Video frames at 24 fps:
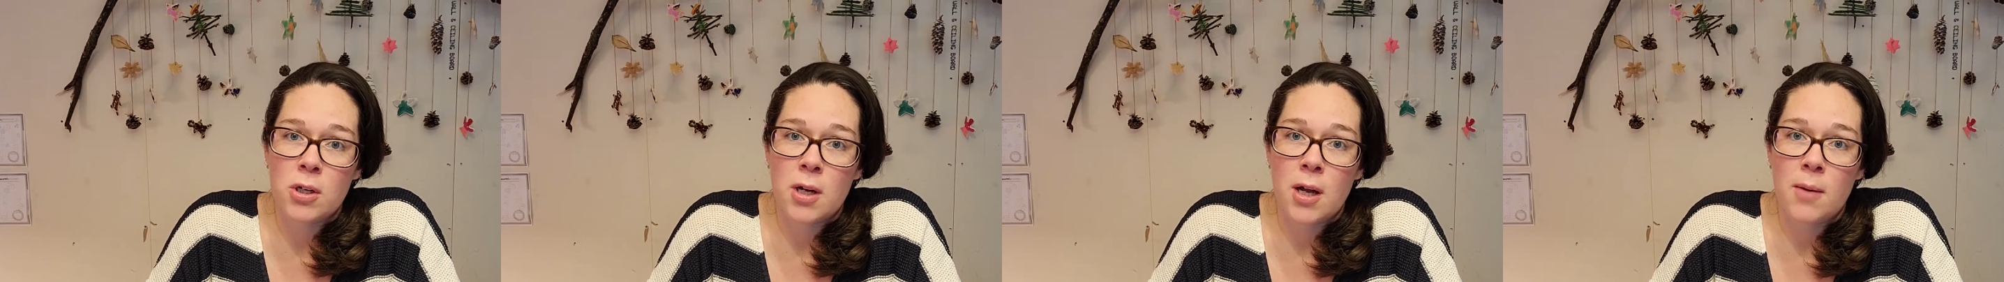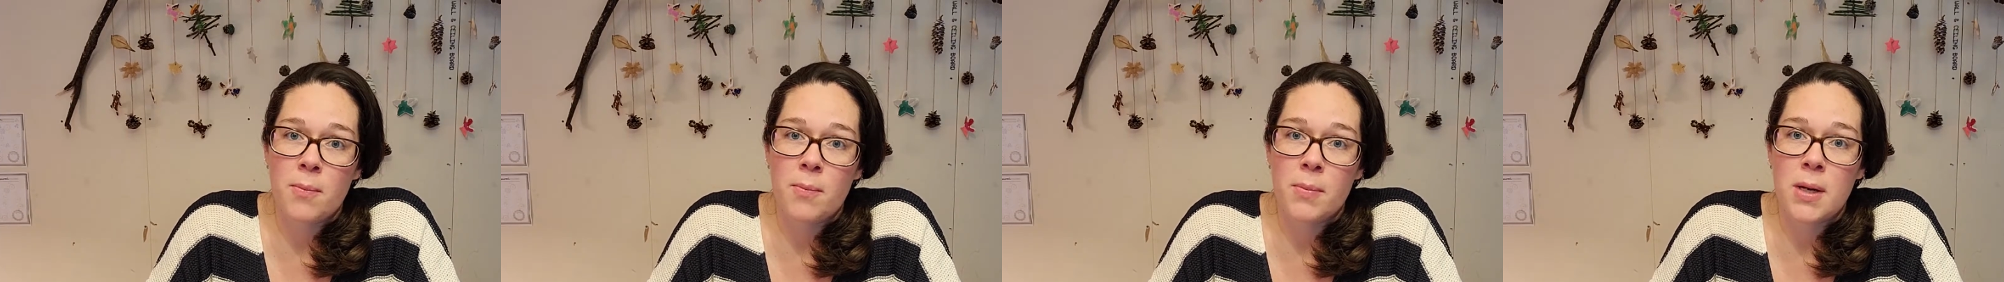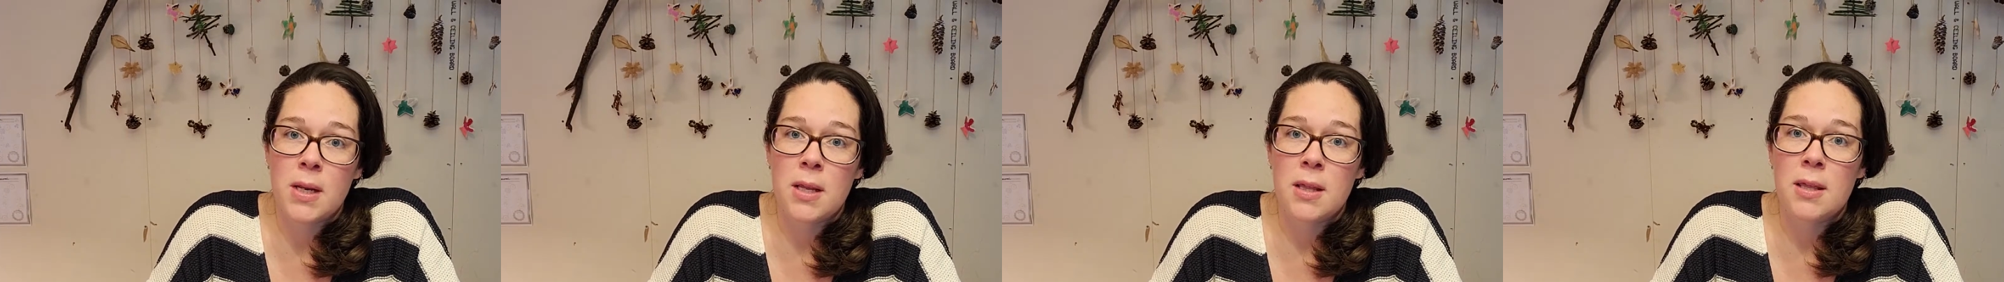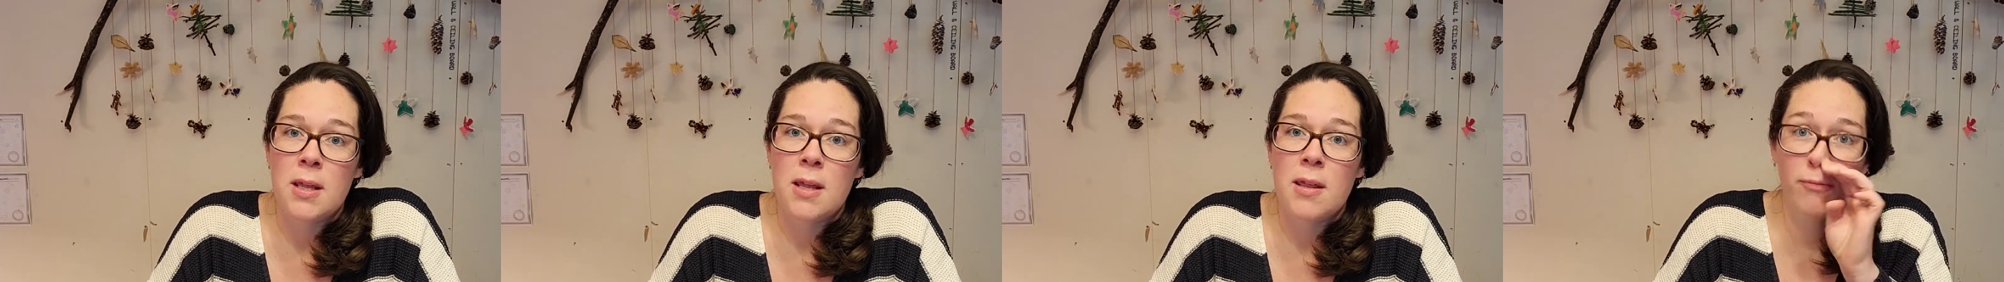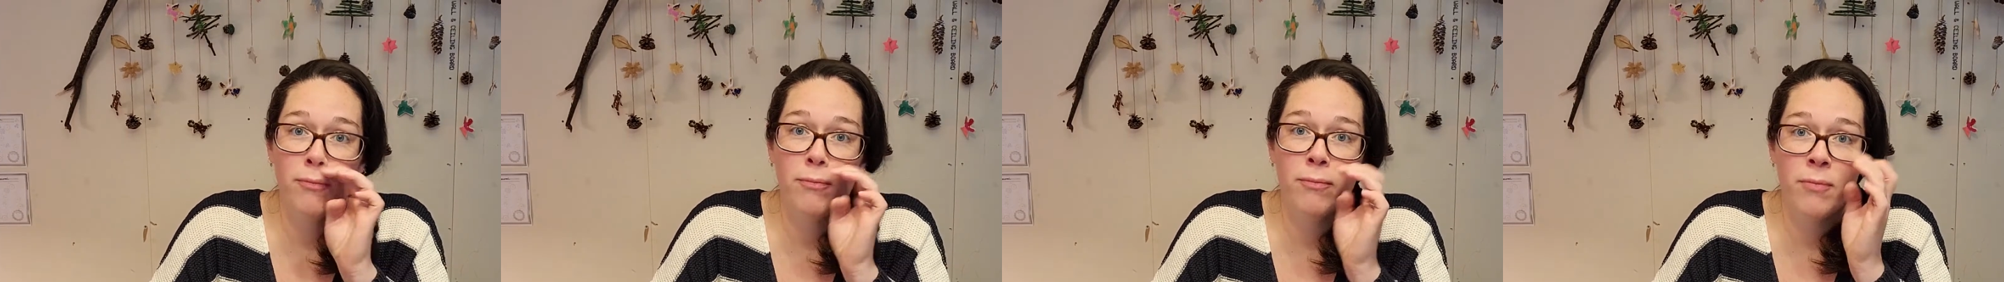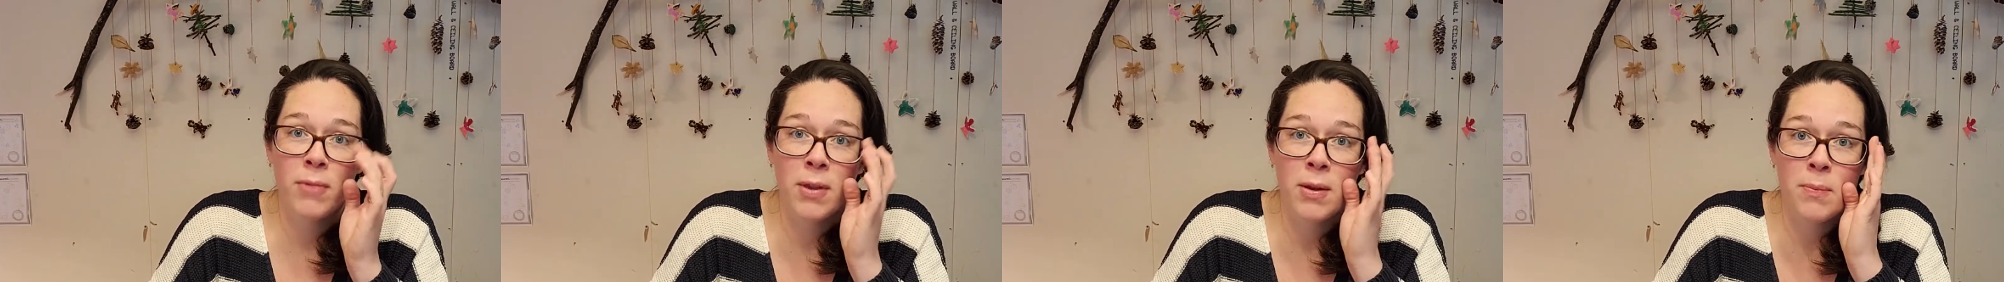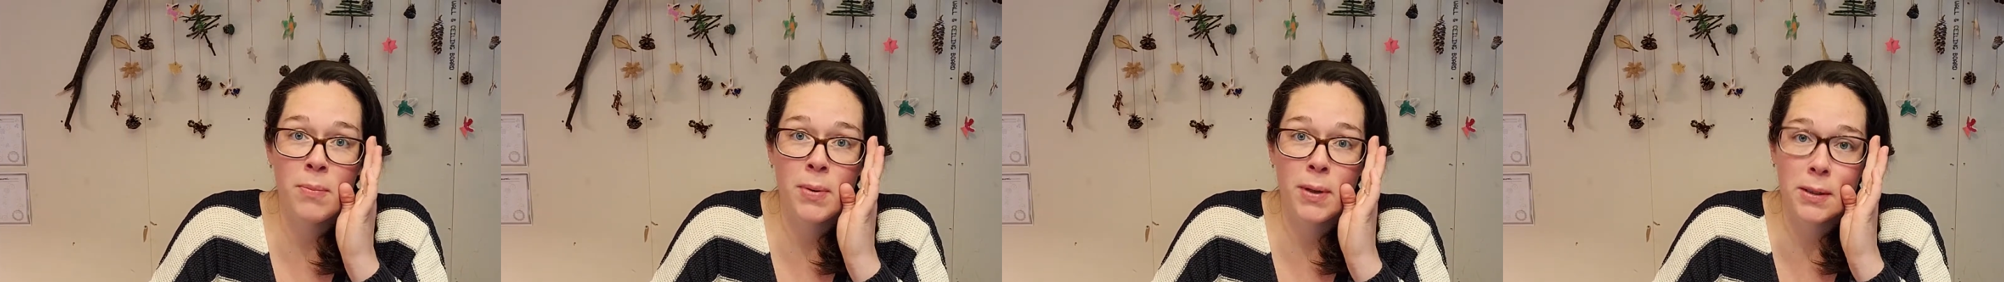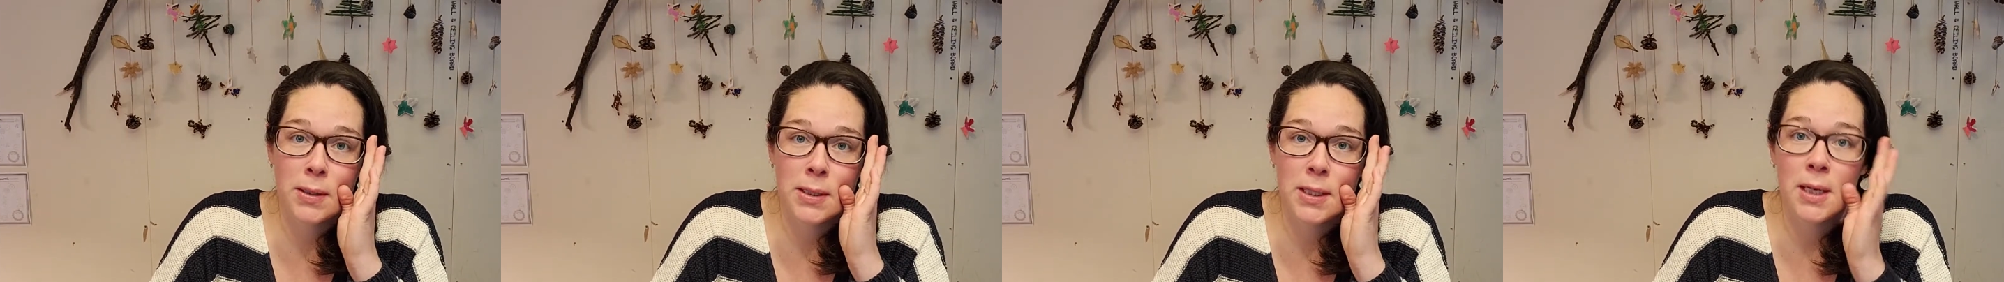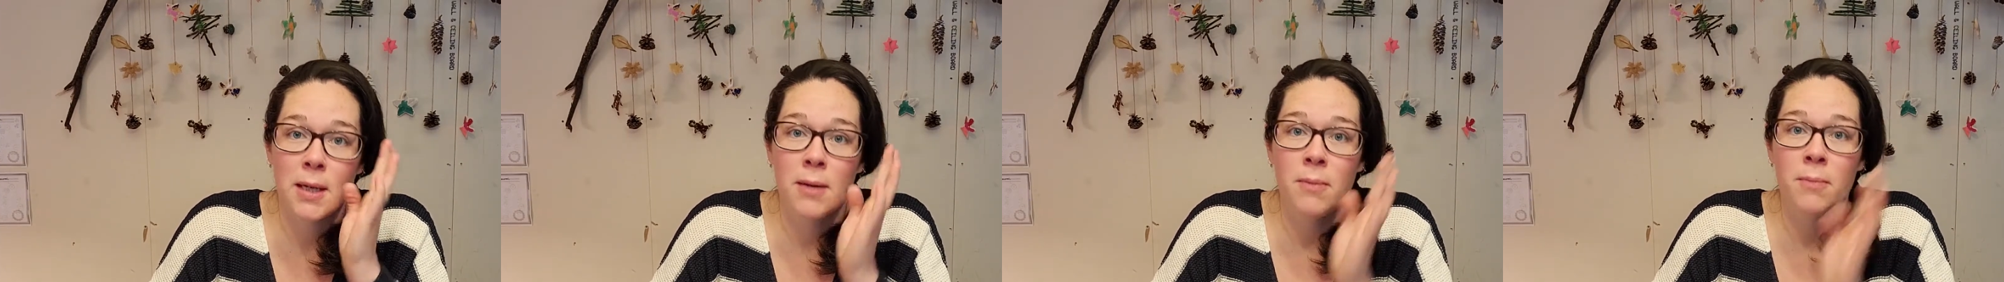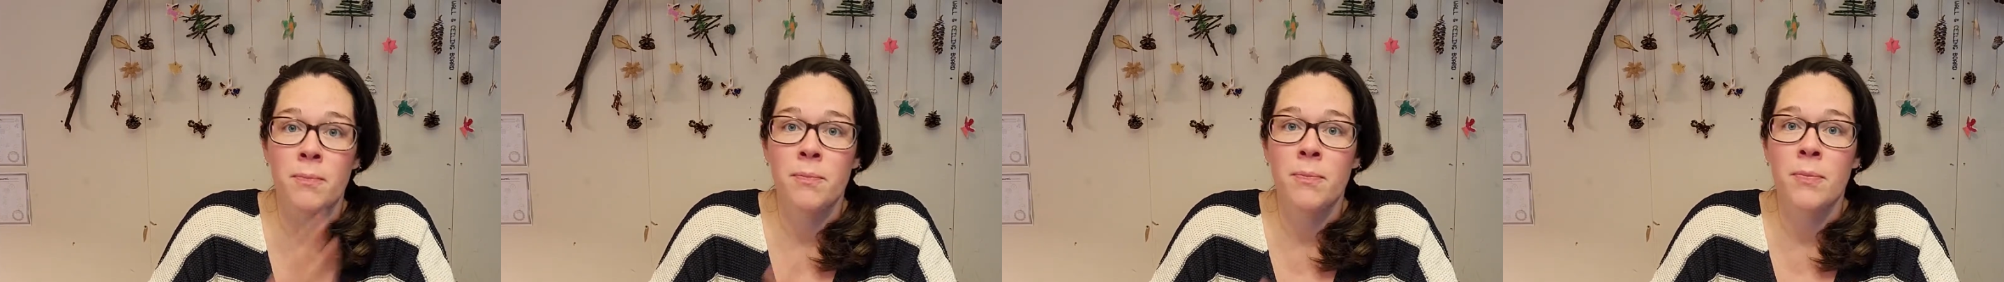company, that they built it